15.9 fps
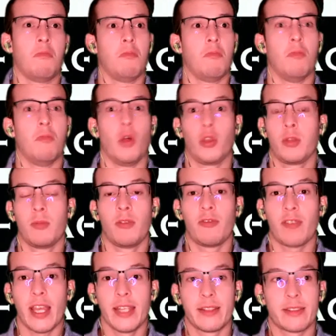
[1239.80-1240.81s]
multiple
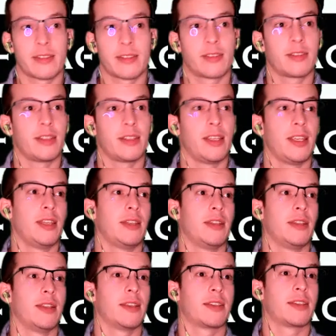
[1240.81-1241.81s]
fights
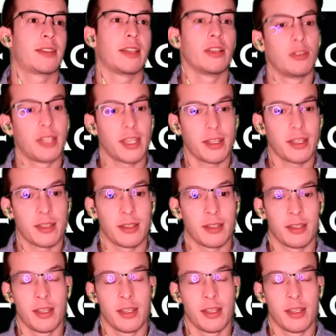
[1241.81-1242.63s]
in a single day.